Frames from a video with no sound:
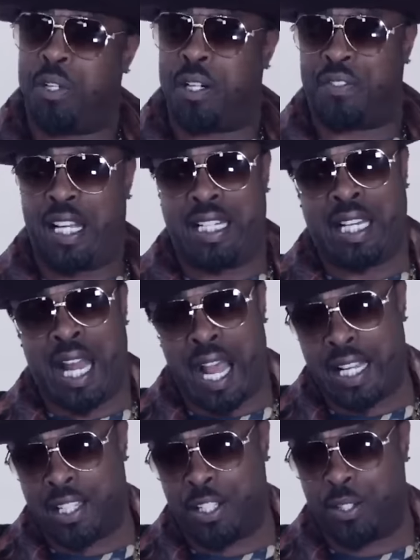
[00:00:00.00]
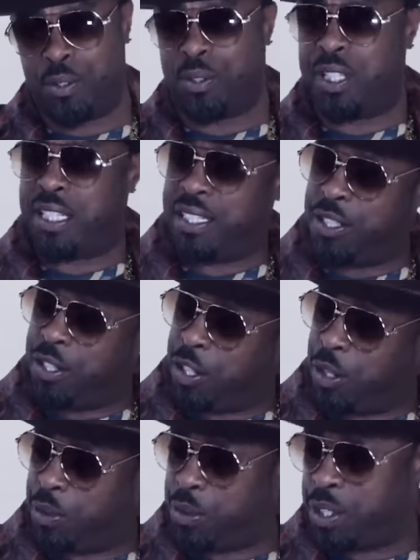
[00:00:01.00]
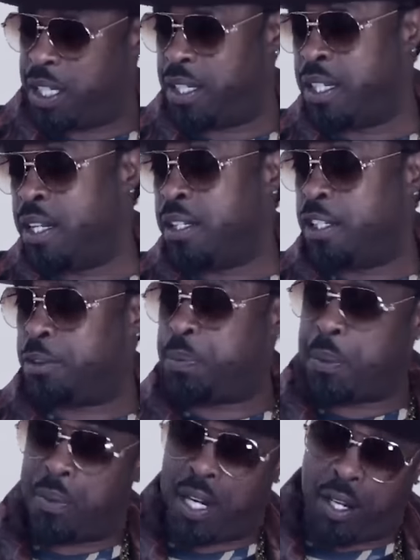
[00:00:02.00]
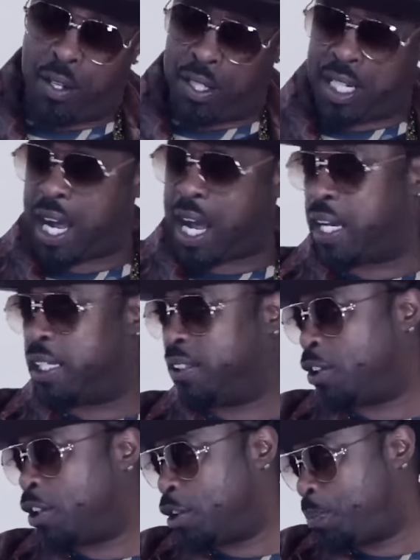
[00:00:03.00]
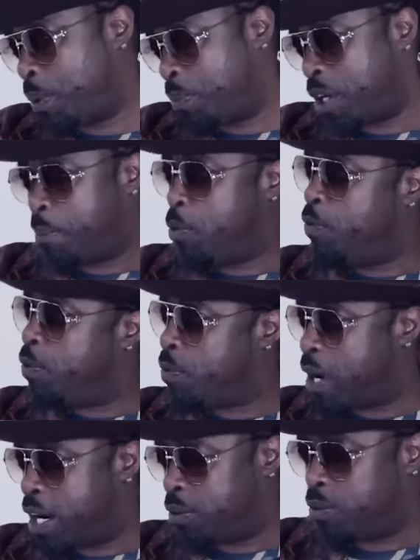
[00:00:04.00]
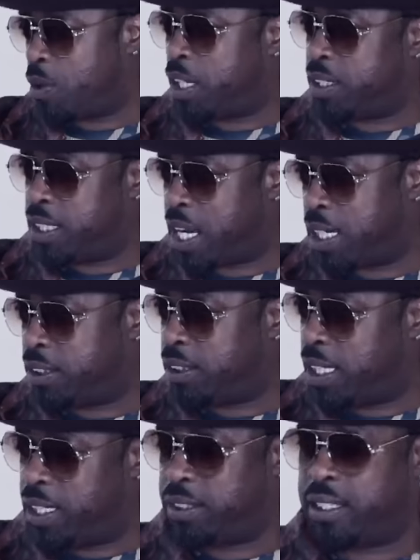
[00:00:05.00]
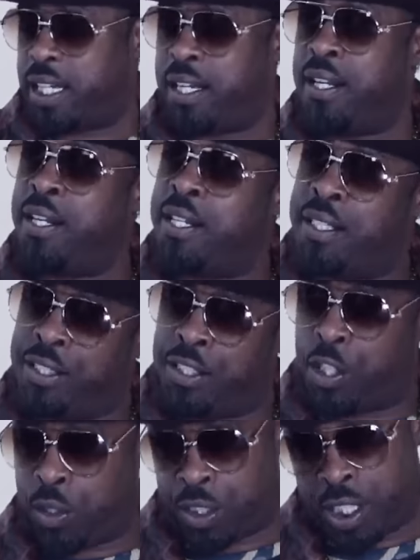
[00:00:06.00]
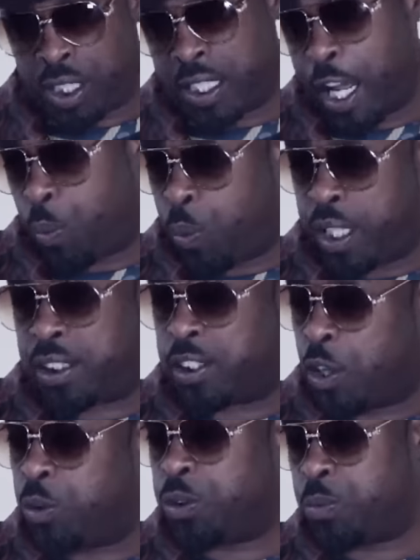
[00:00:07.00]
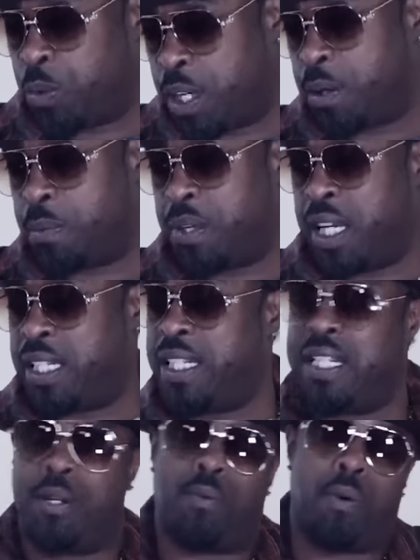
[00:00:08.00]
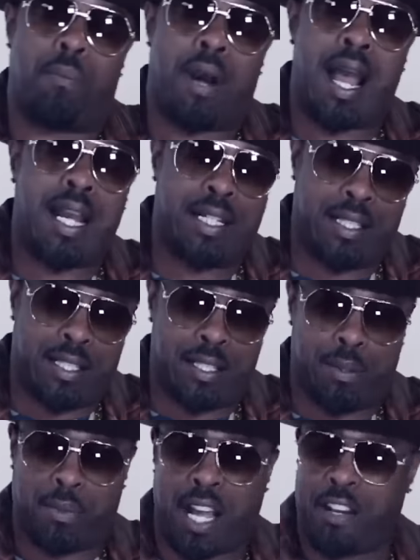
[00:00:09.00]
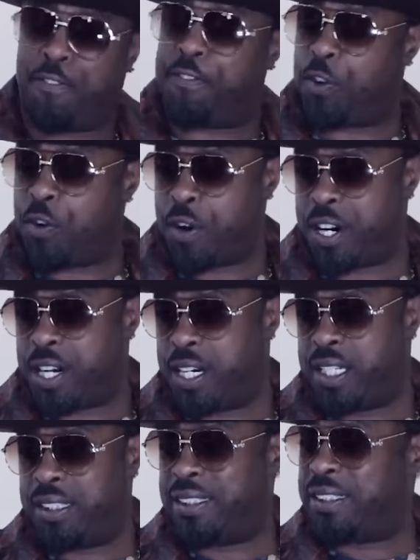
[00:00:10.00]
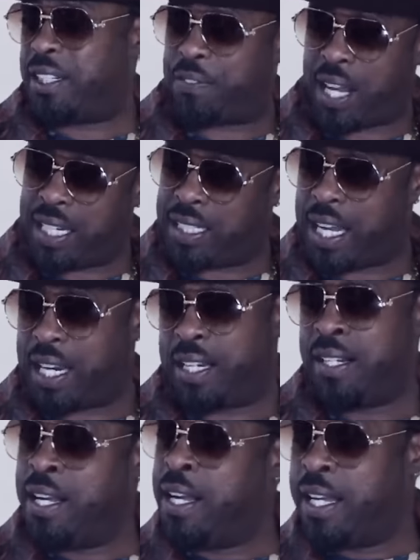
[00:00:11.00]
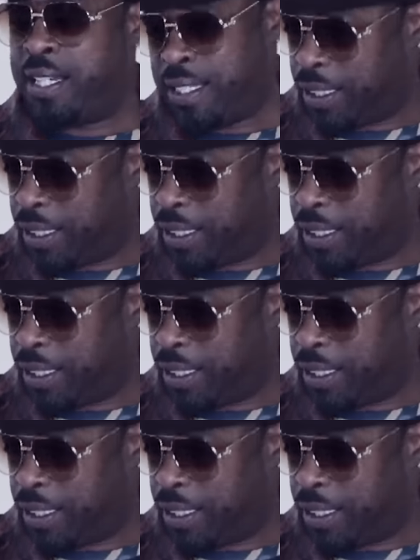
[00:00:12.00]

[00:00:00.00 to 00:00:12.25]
But if they like you, then you know, then there's people that go to college or there's people that move around throughout the United States that, you know, took that West Coast with them. And then it reminded them, like Florida and stuff like that. It, it